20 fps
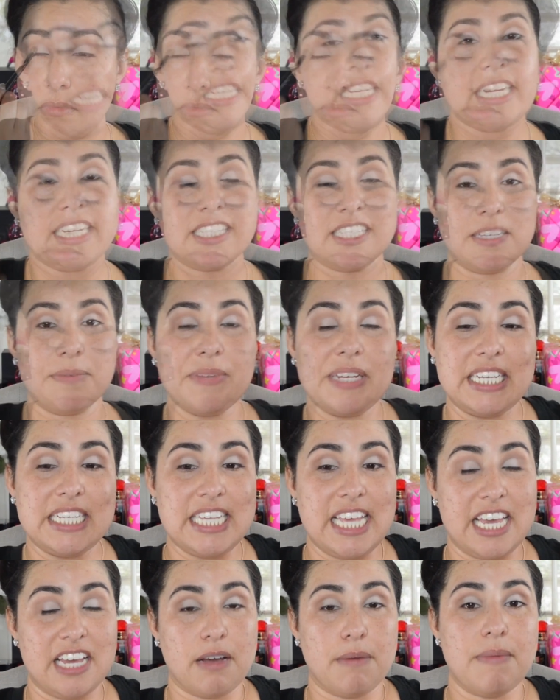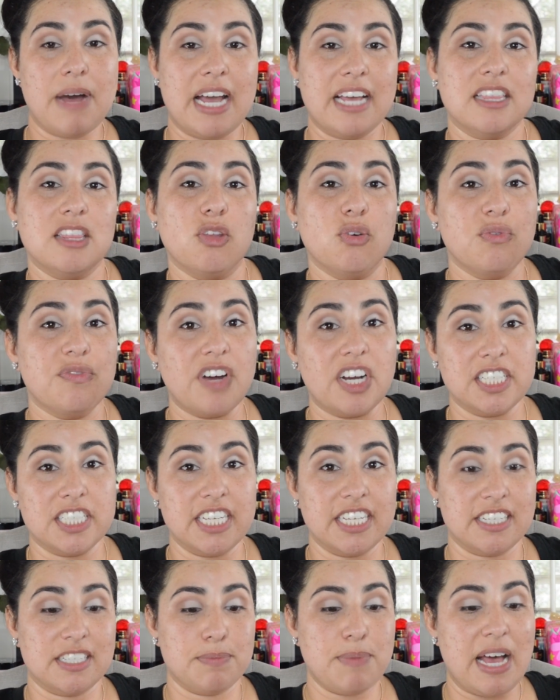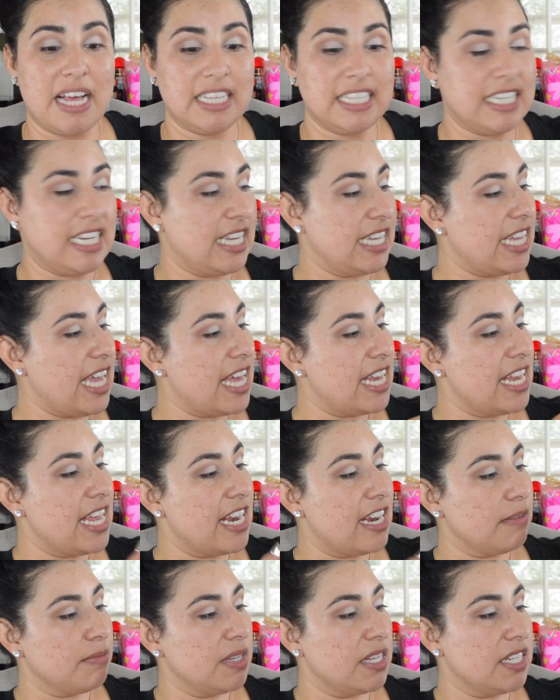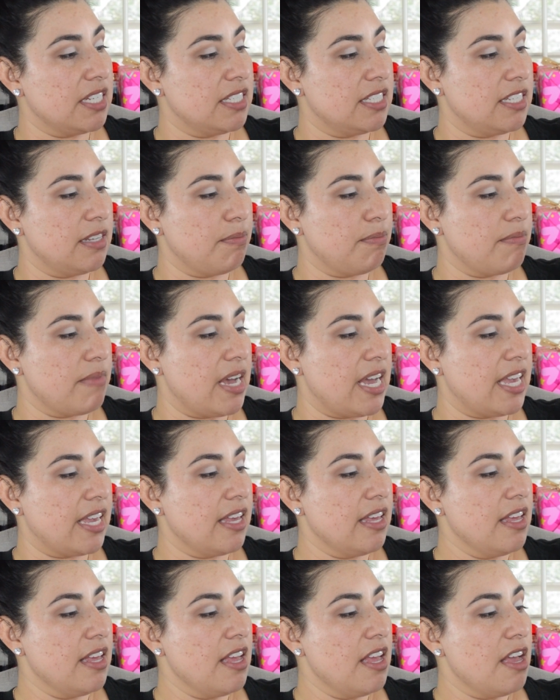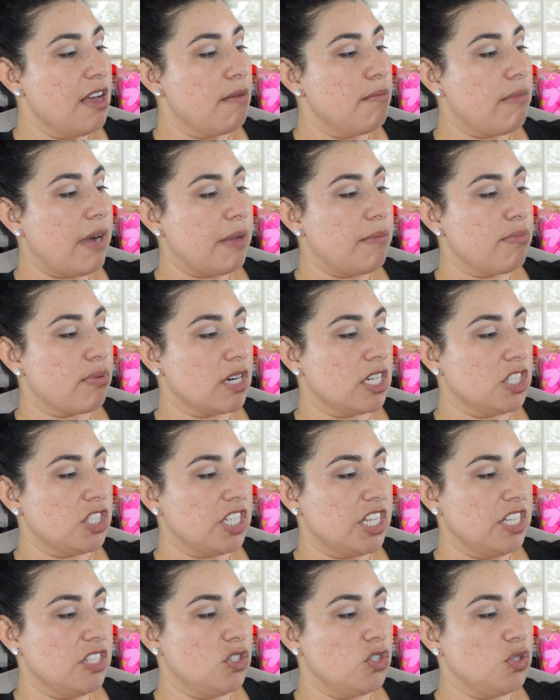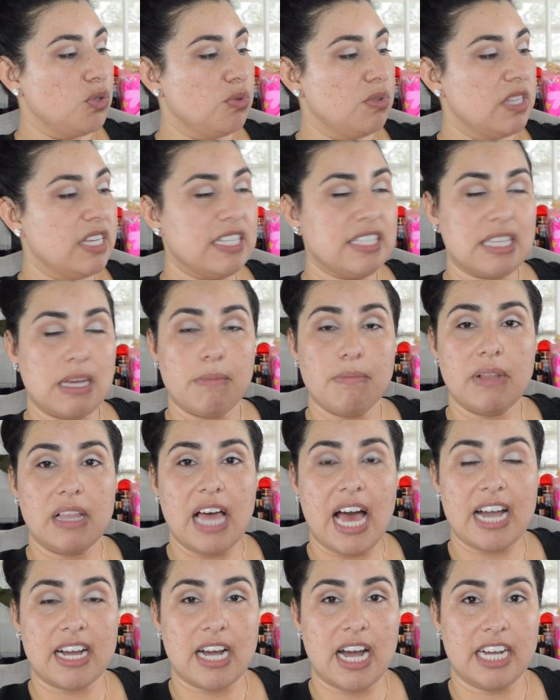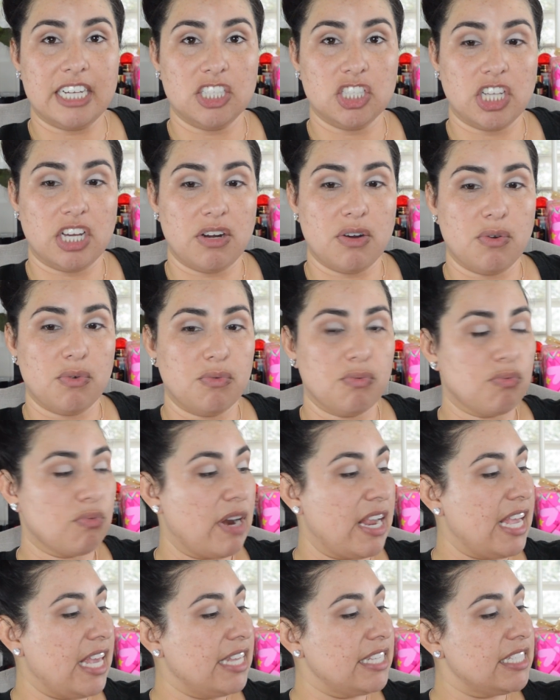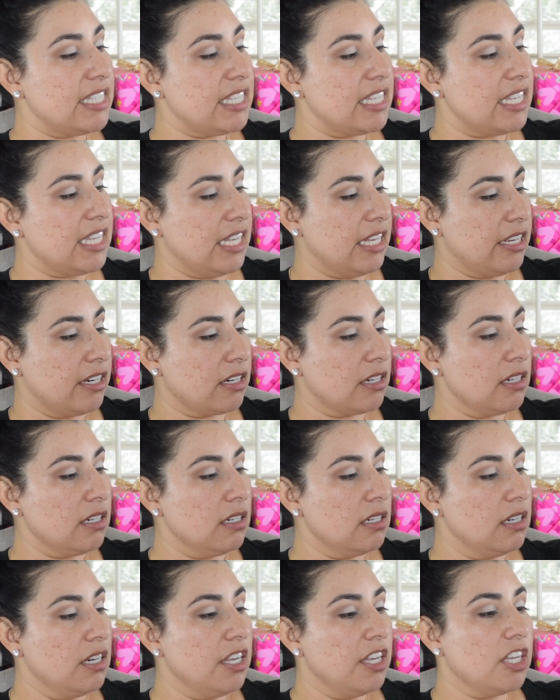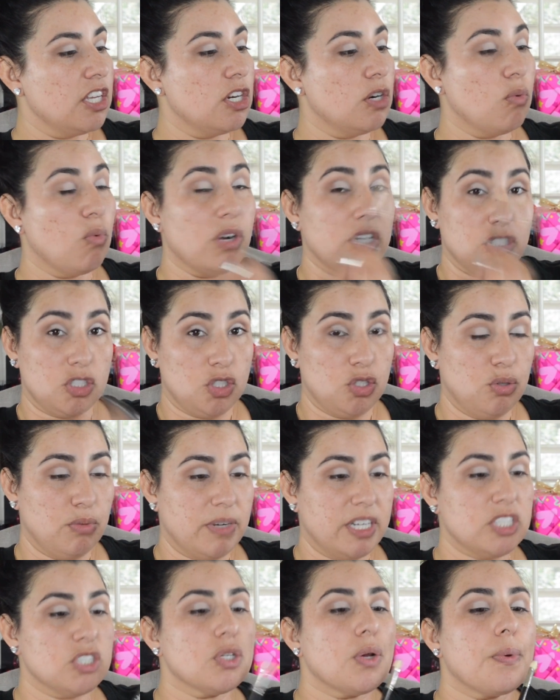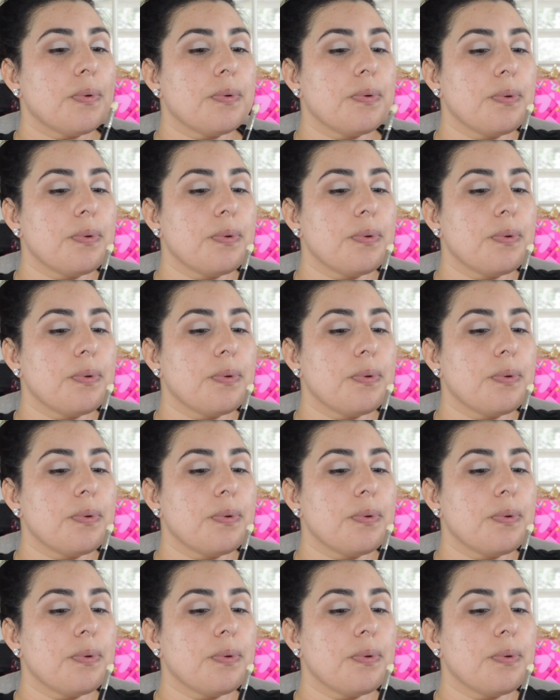Next, I'm going to take my Lovatics palette again, and I'm going to dip my brush into this black eyeshadow right here. You don't want too much.